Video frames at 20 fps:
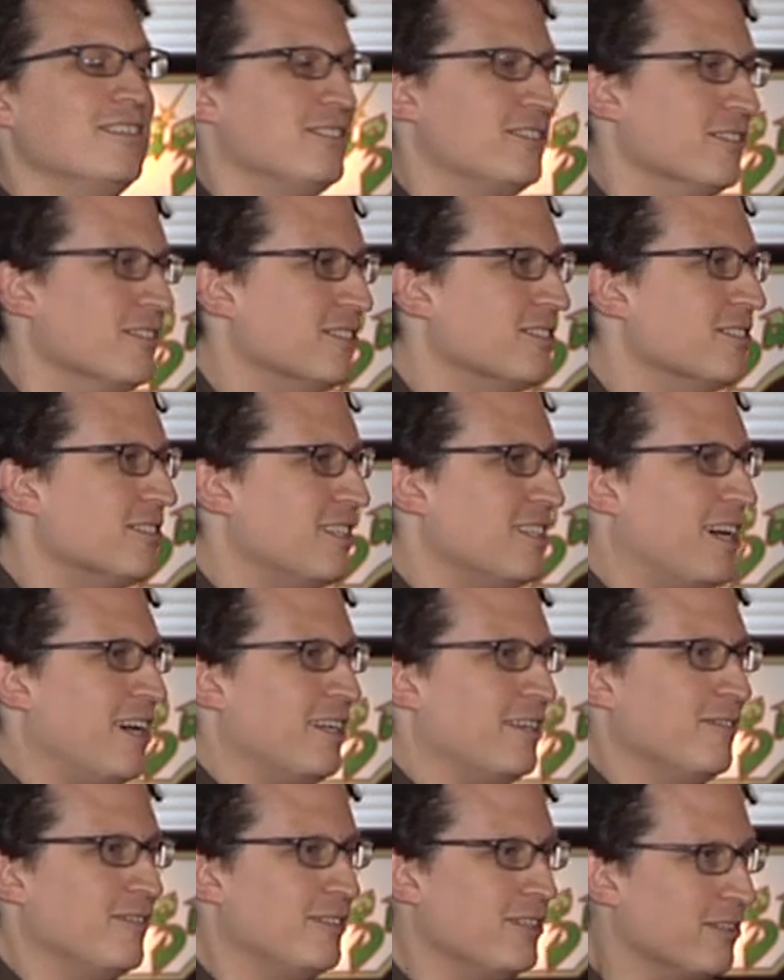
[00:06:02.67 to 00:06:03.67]
So this is
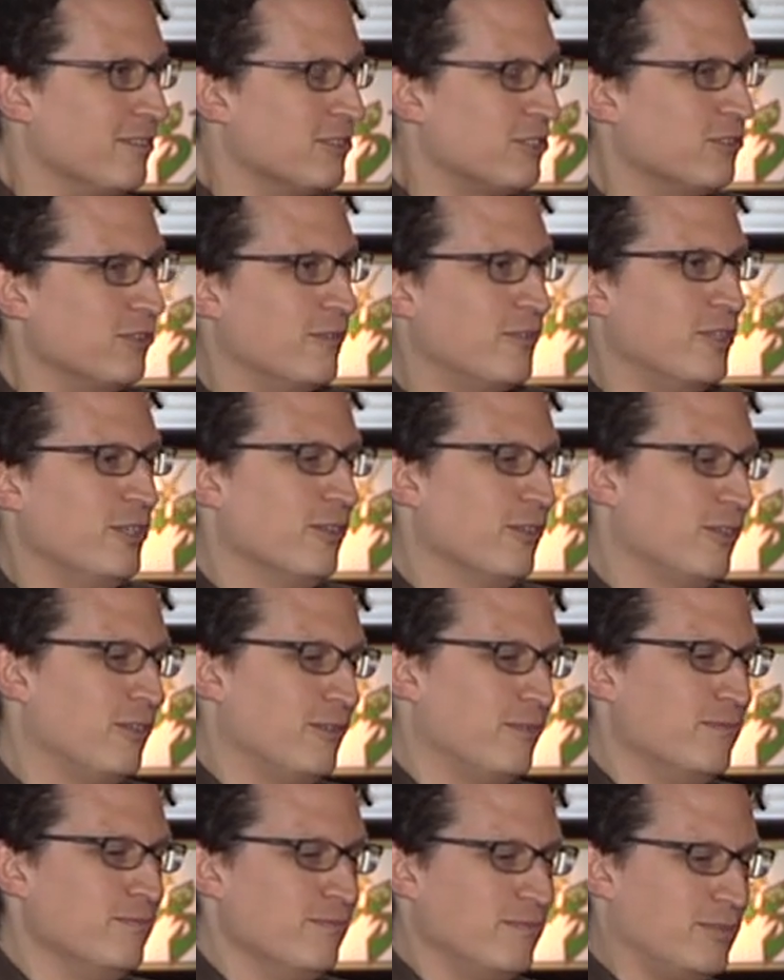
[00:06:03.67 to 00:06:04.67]
not even, so if
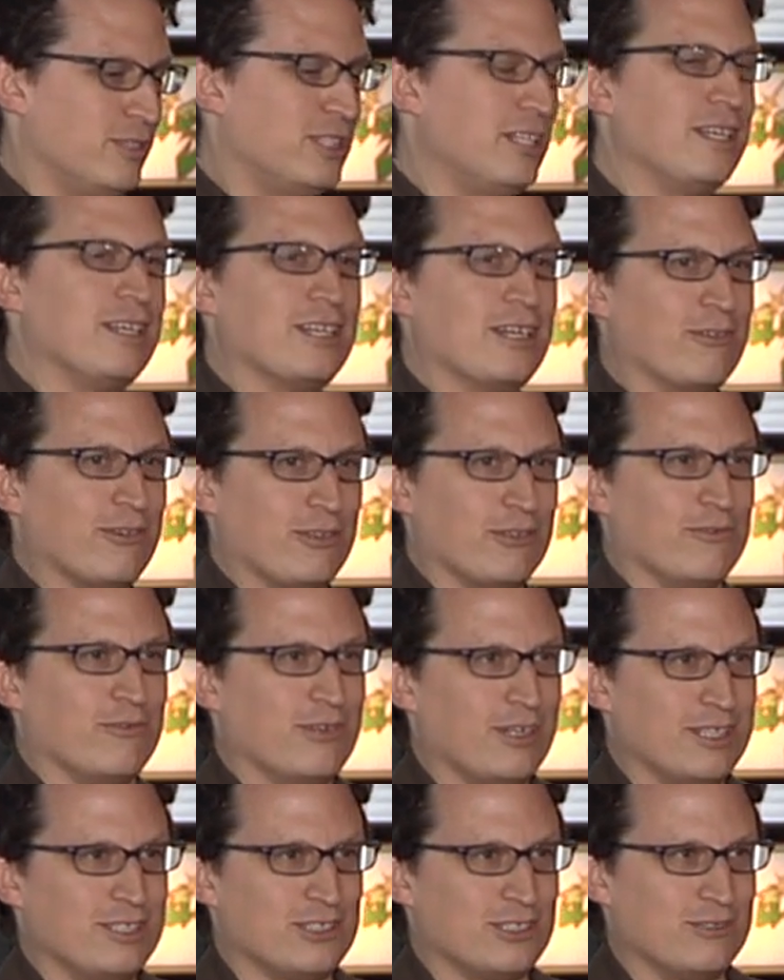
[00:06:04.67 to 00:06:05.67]
you're sitting there with your
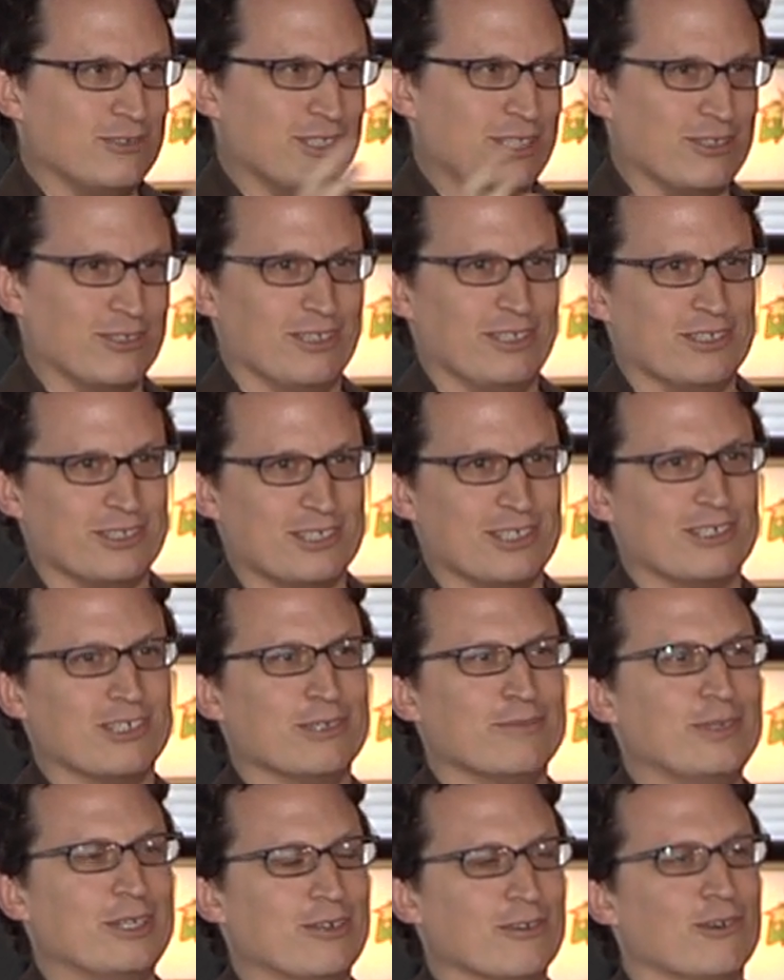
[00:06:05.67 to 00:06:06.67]
friends doing your little
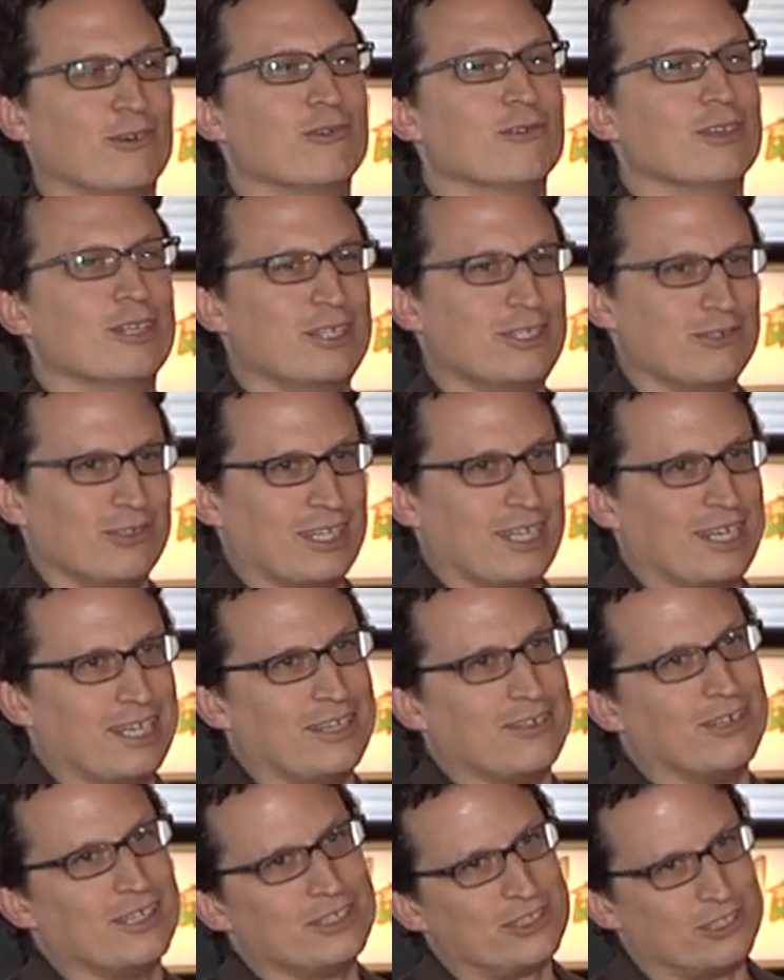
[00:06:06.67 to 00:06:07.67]
startup and you're only doing
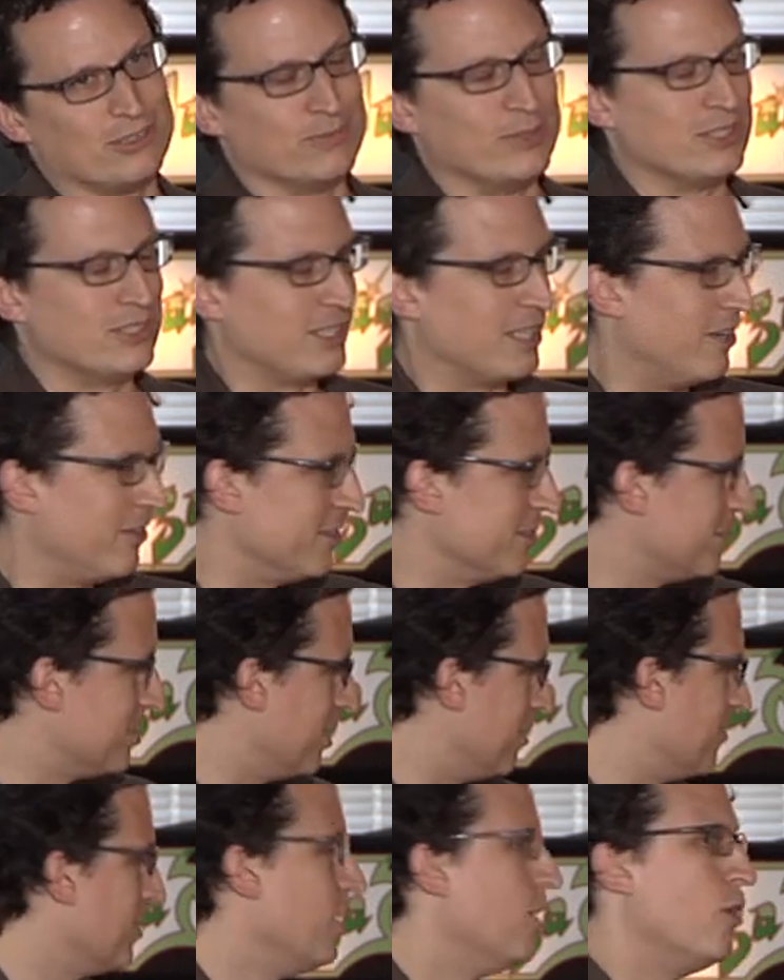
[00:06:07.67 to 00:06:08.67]
iOS, you're missing out on
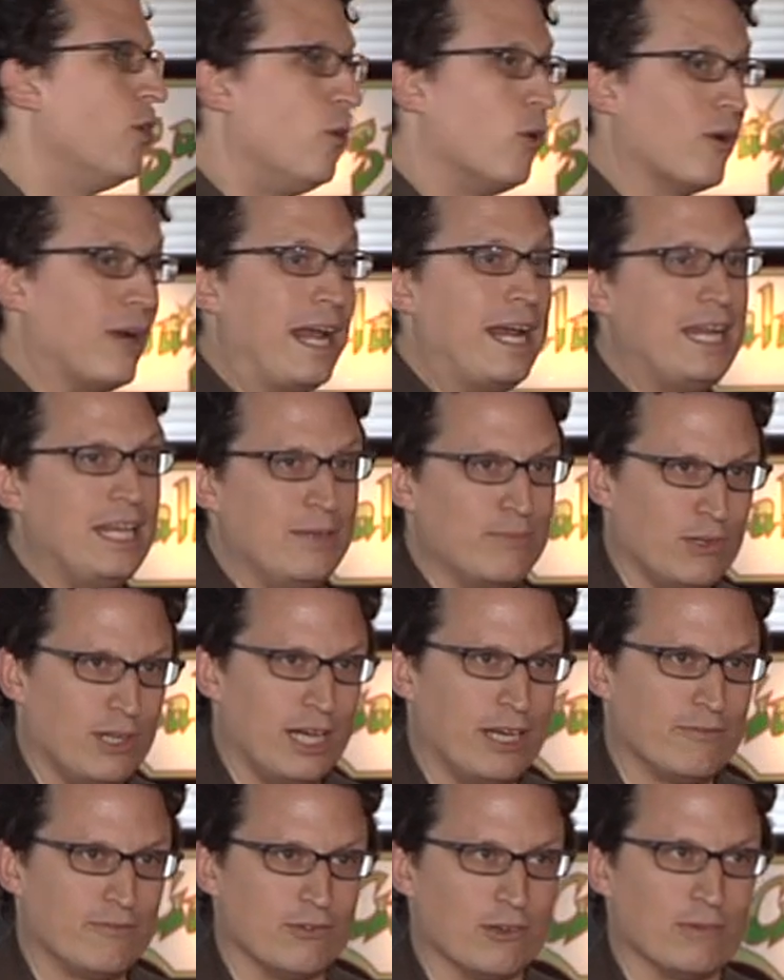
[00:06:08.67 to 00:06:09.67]
stuff. Or any
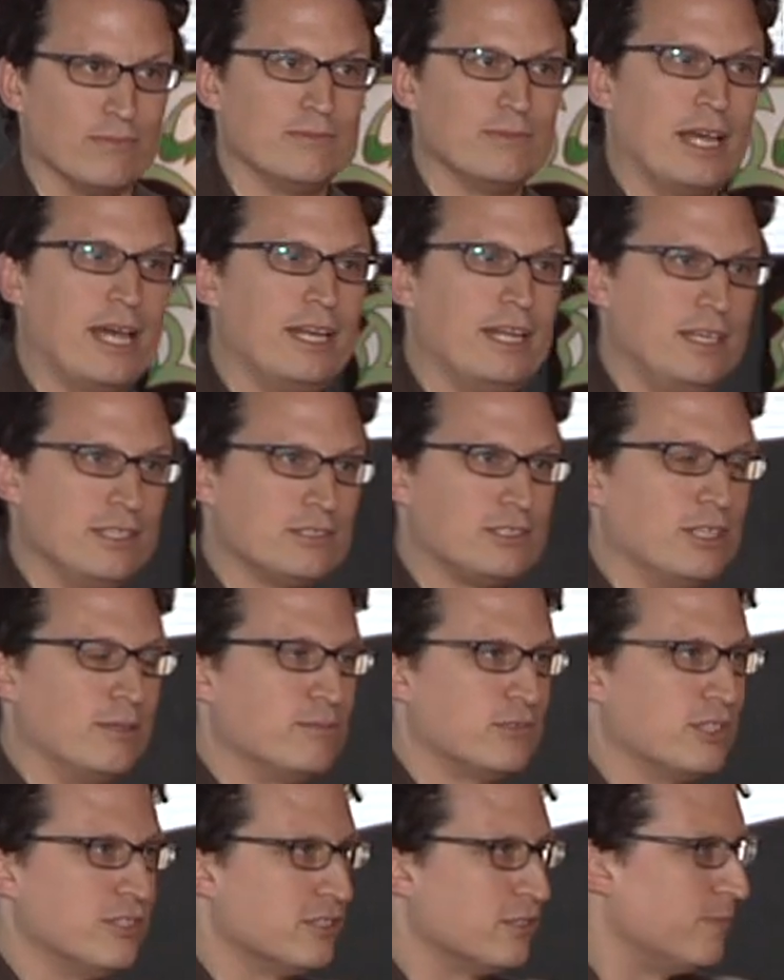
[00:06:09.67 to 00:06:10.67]
platform. Any
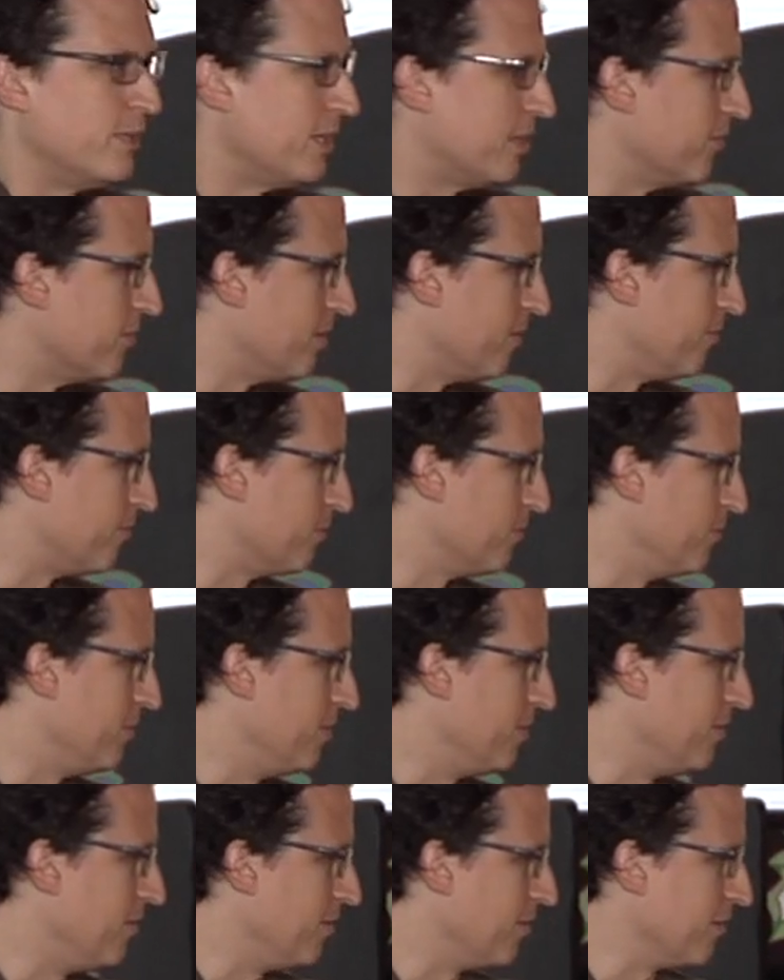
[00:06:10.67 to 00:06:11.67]
assumptions that make you
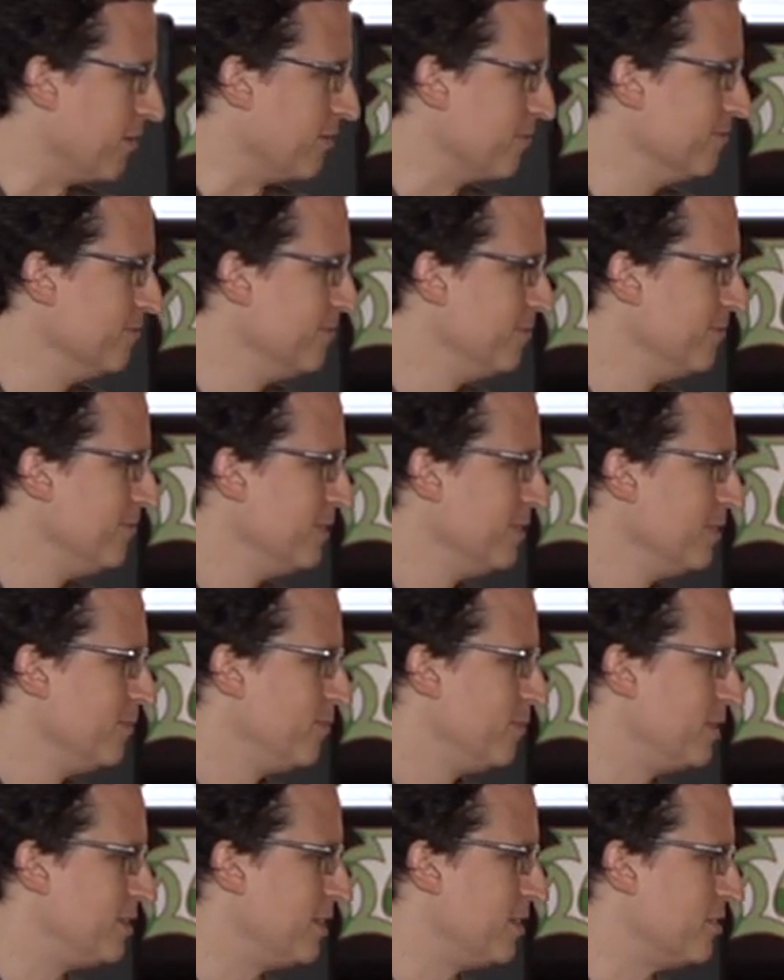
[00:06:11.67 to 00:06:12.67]
comfortable are
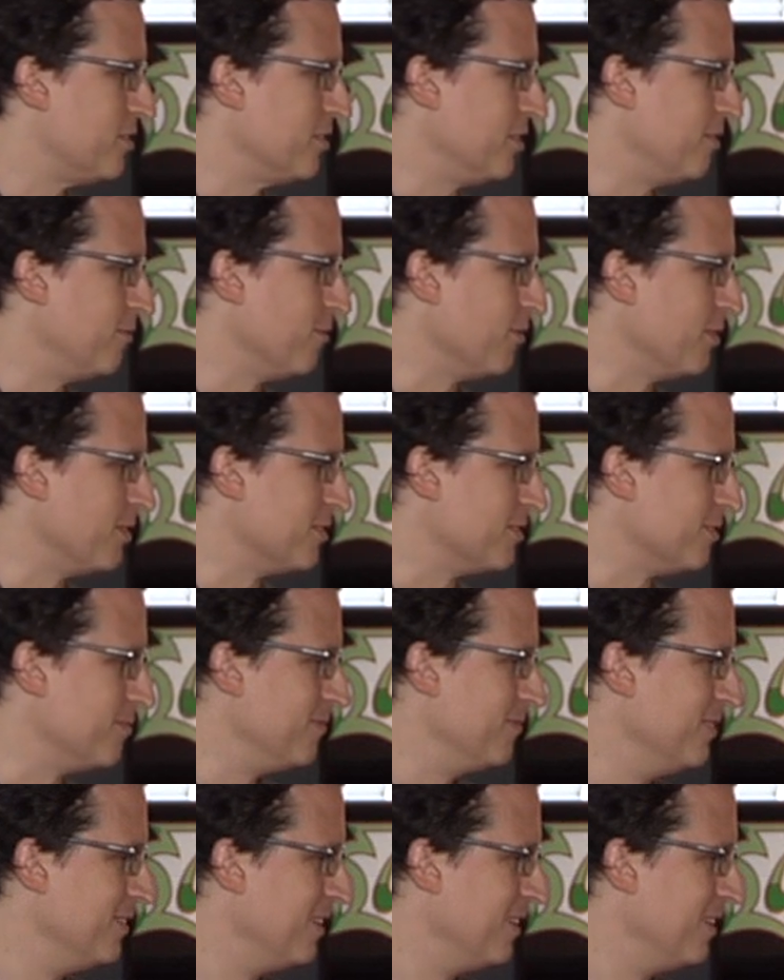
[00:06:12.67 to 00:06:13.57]
potentially worrisome.